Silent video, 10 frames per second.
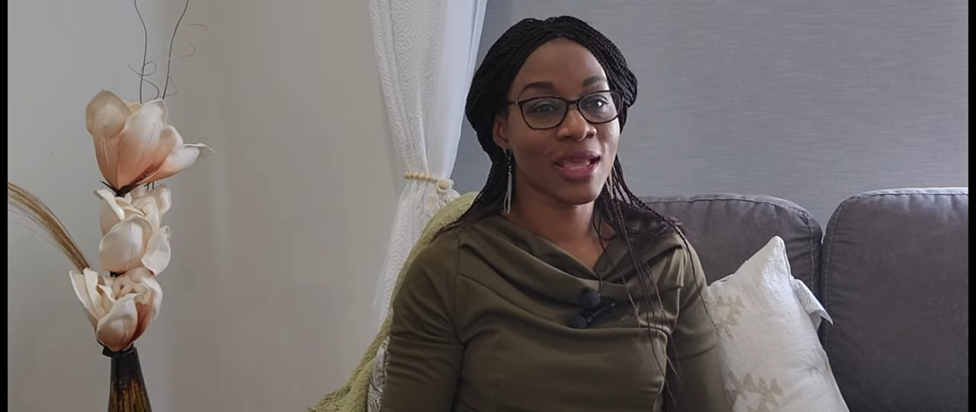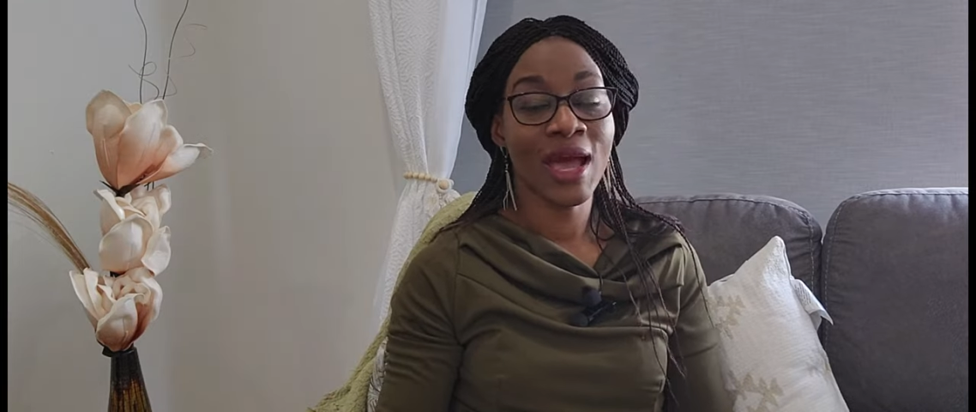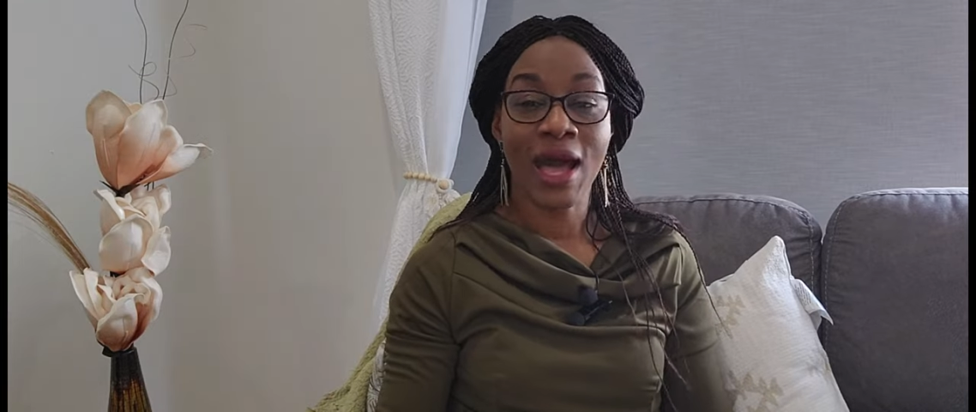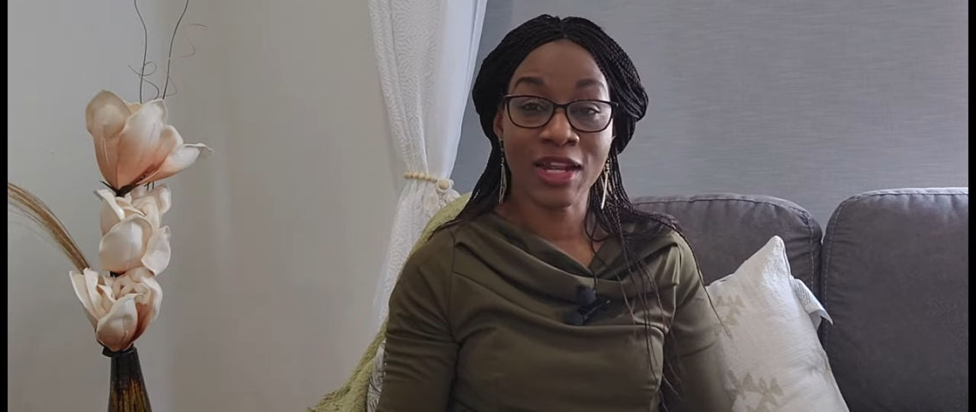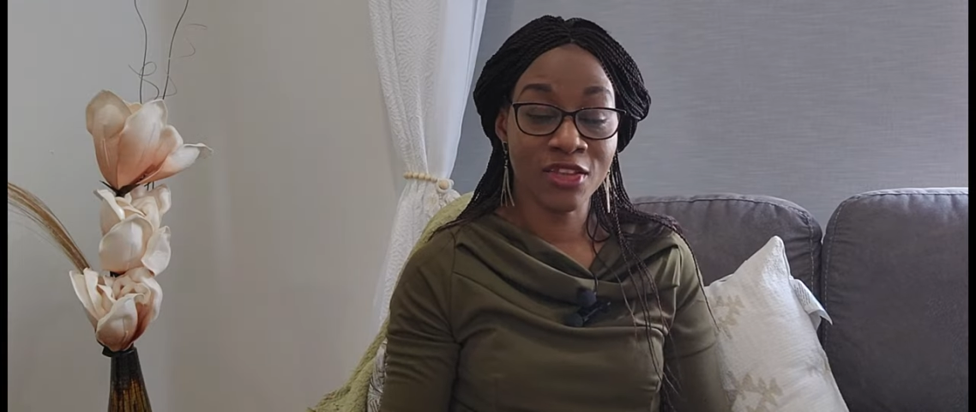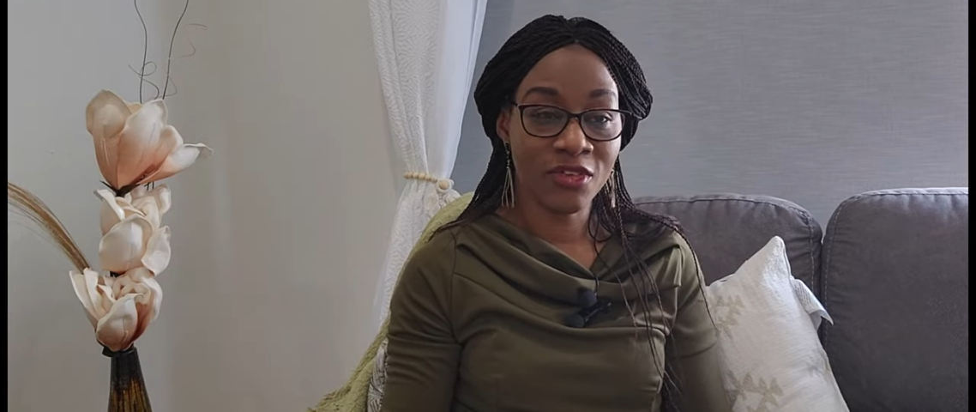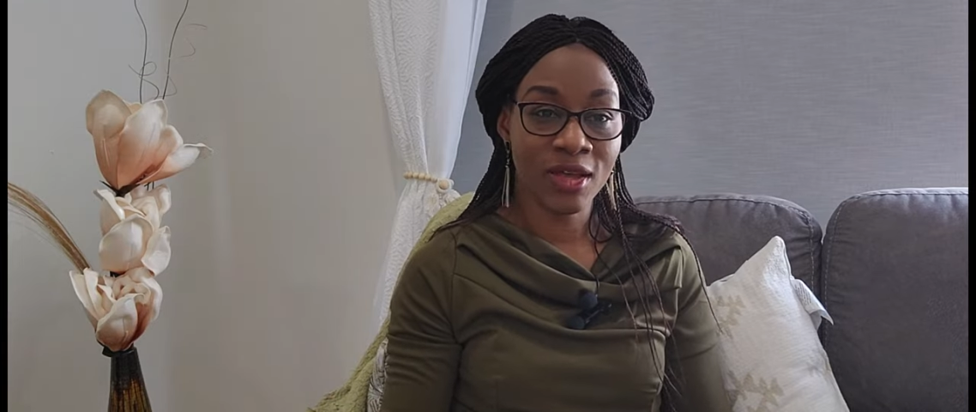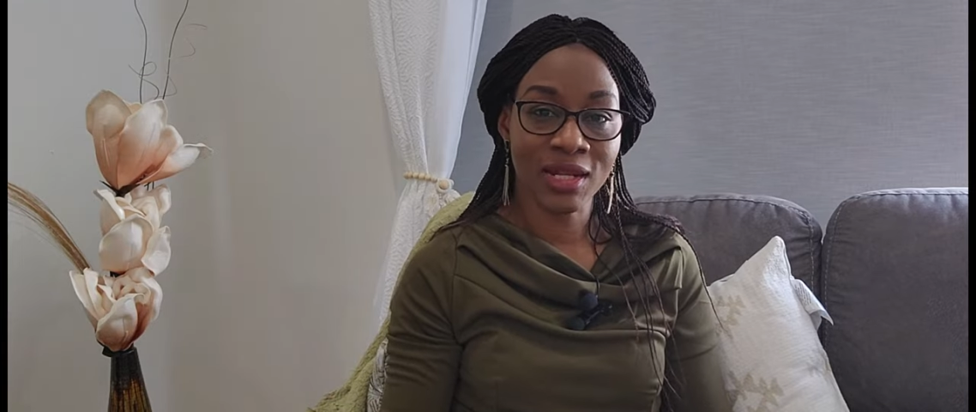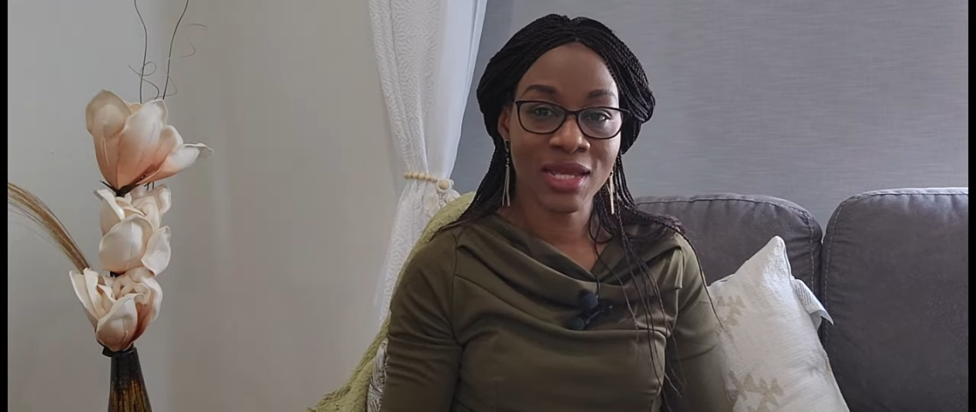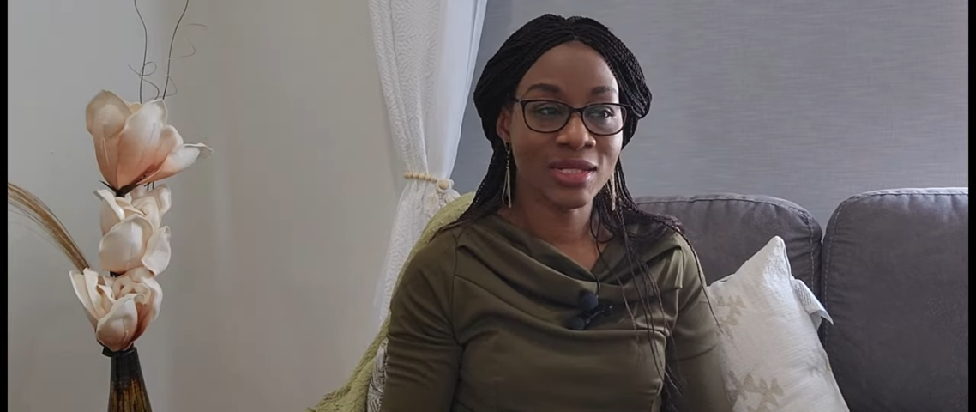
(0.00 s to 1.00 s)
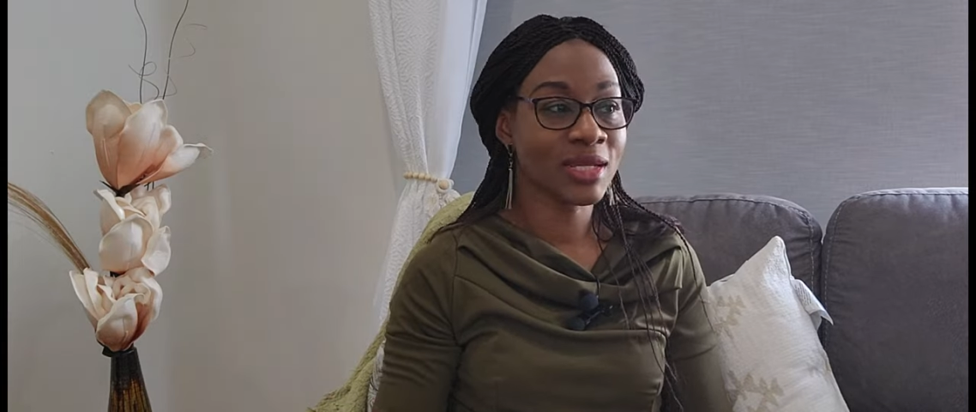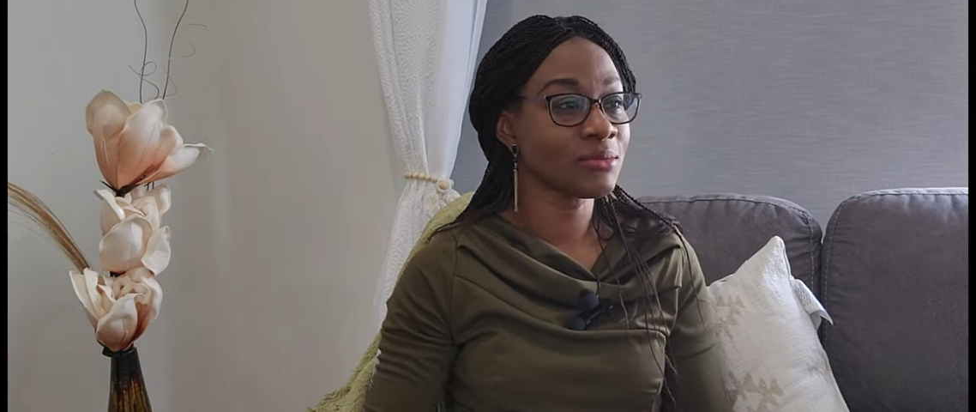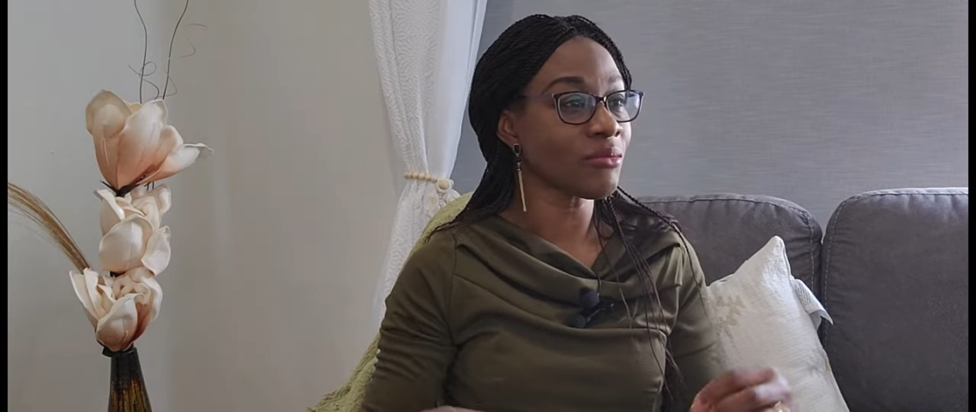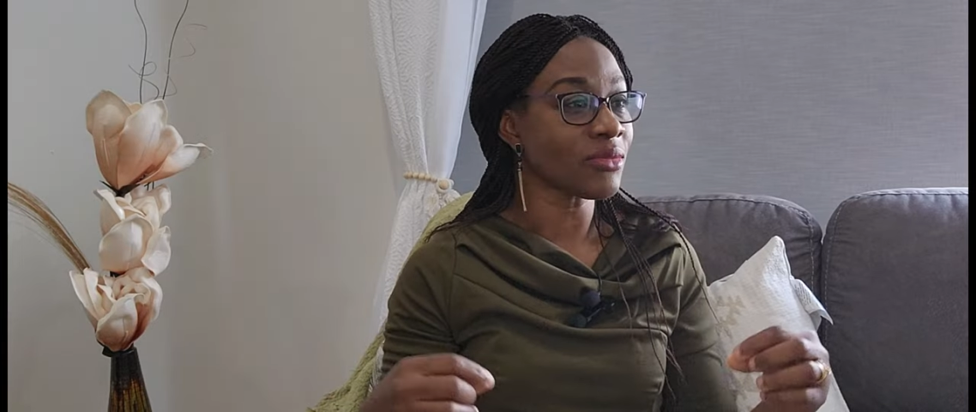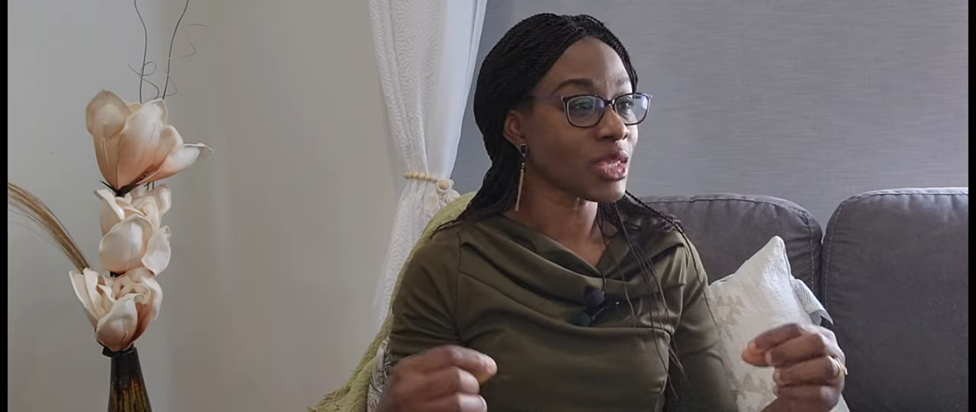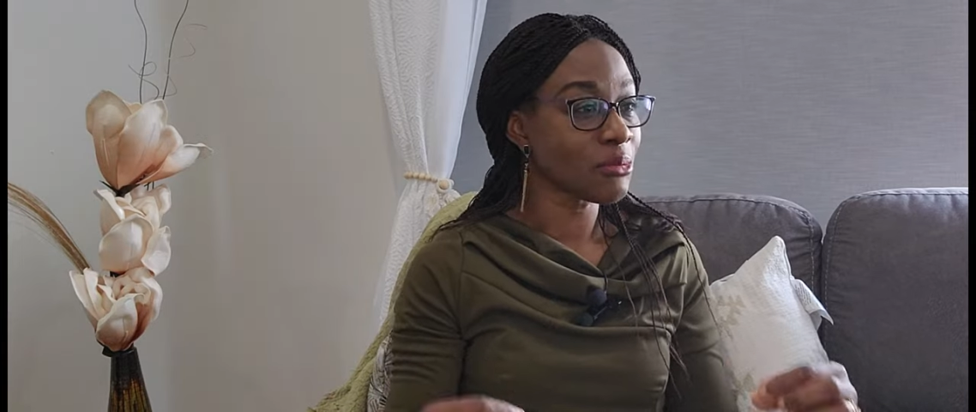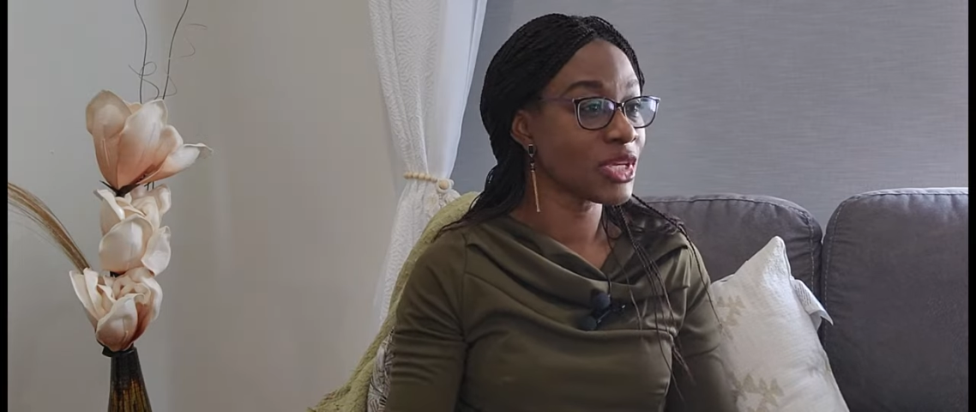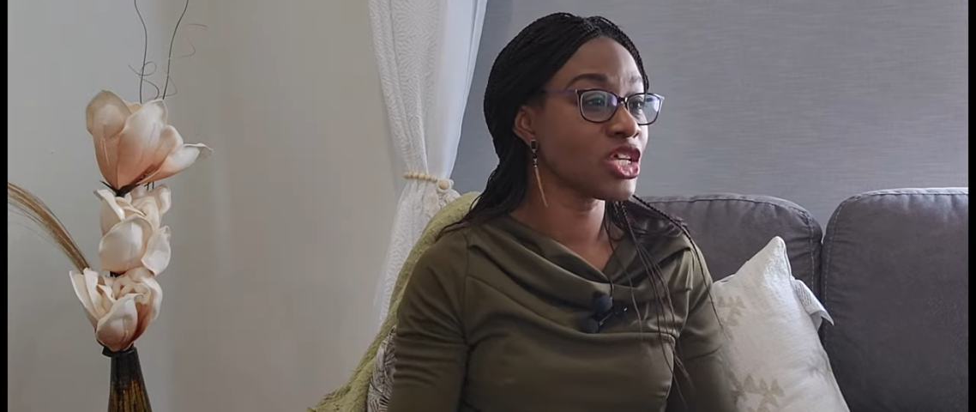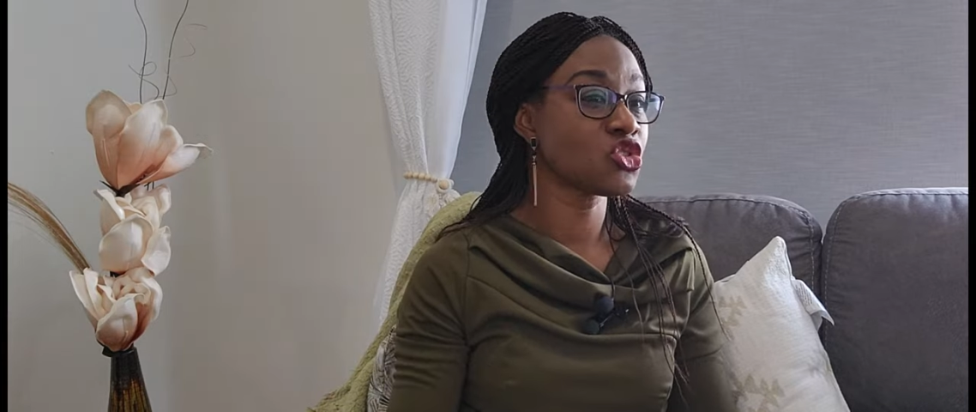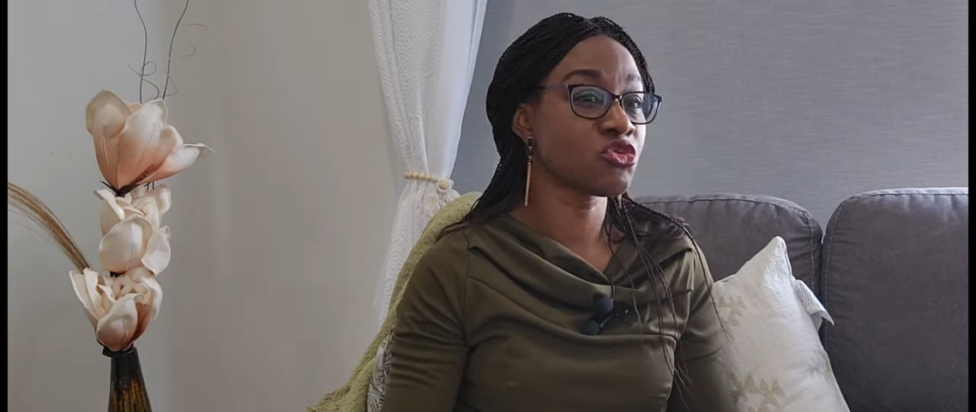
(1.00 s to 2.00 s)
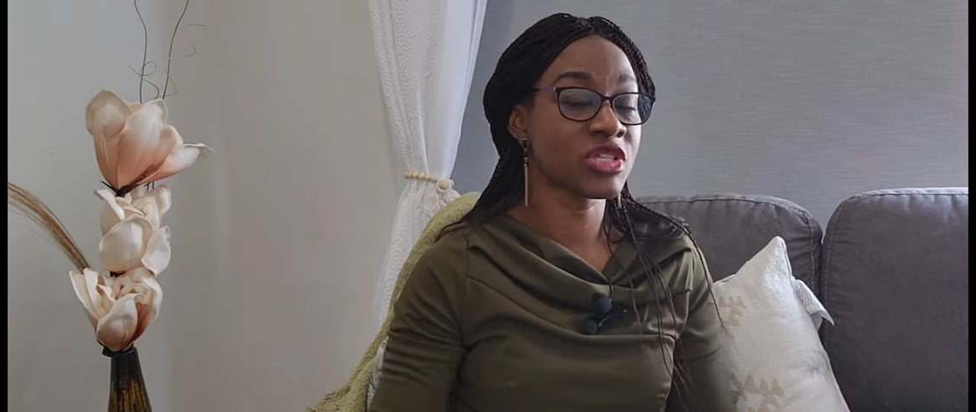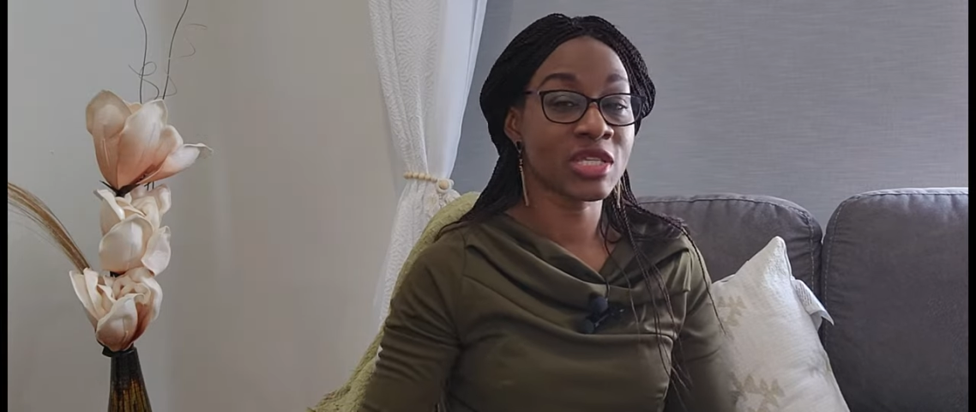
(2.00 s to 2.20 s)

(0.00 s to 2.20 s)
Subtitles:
And if you are landed, begin to research